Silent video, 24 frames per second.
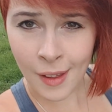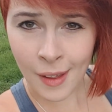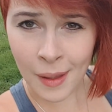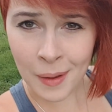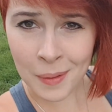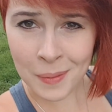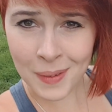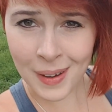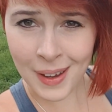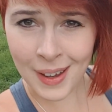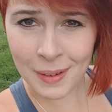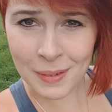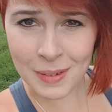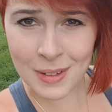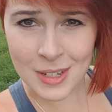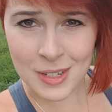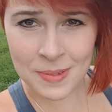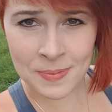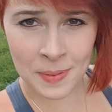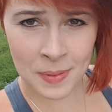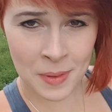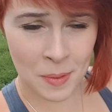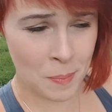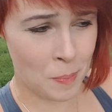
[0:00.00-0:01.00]
All right, we
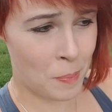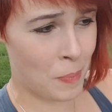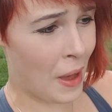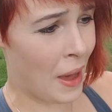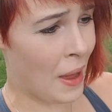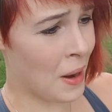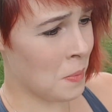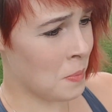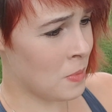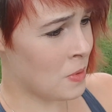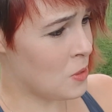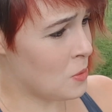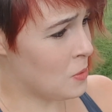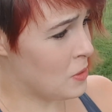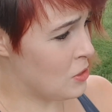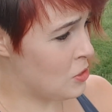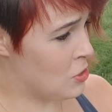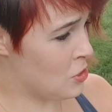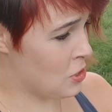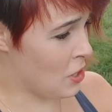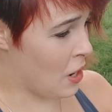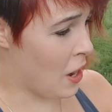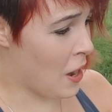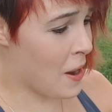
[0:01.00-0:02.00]
just found the bottom to a
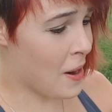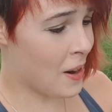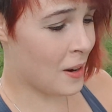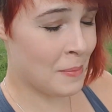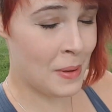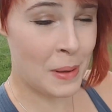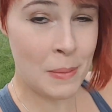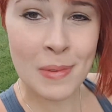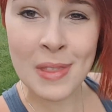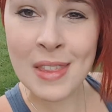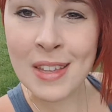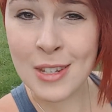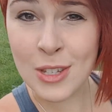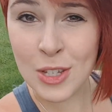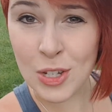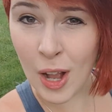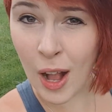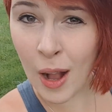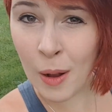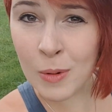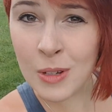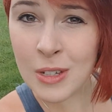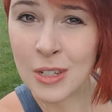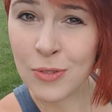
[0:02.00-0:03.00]
jar. Maybe the
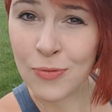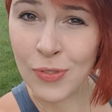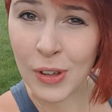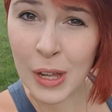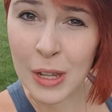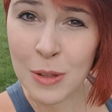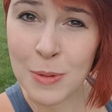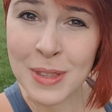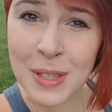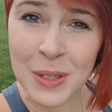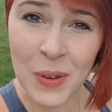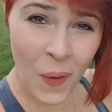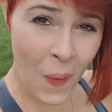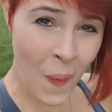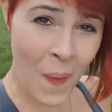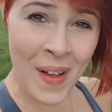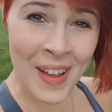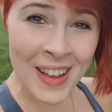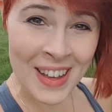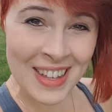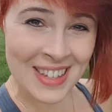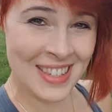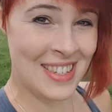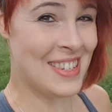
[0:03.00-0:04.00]
jar was filled with
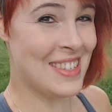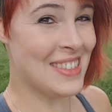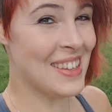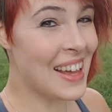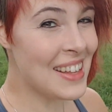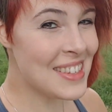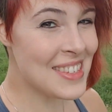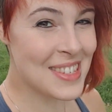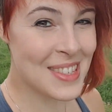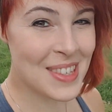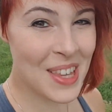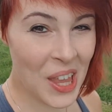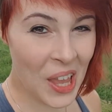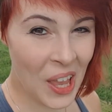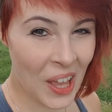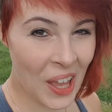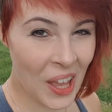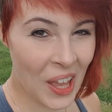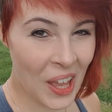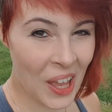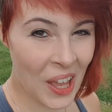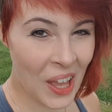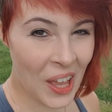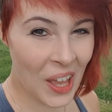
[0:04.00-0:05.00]
coins. Let's
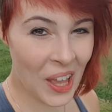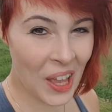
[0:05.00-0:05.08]
look.